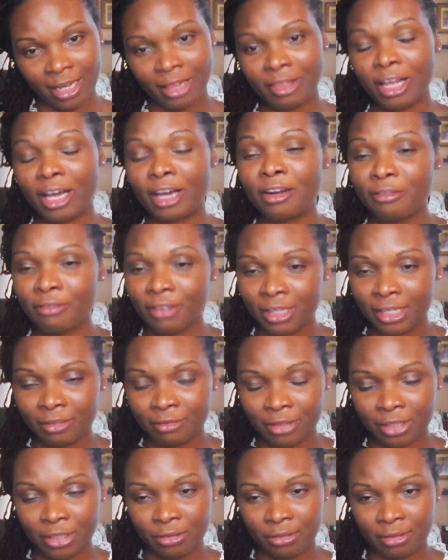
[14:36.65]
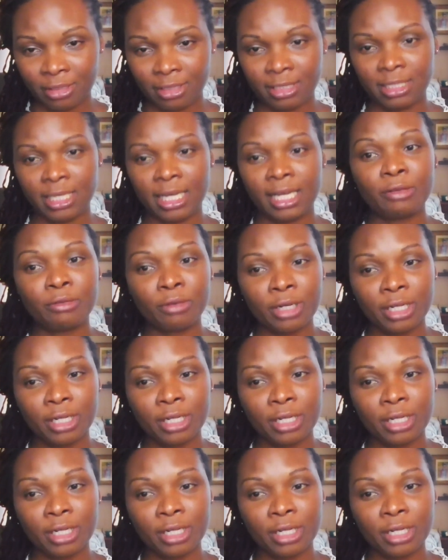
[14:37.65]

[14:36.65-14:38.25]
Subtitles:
a lot of individuals and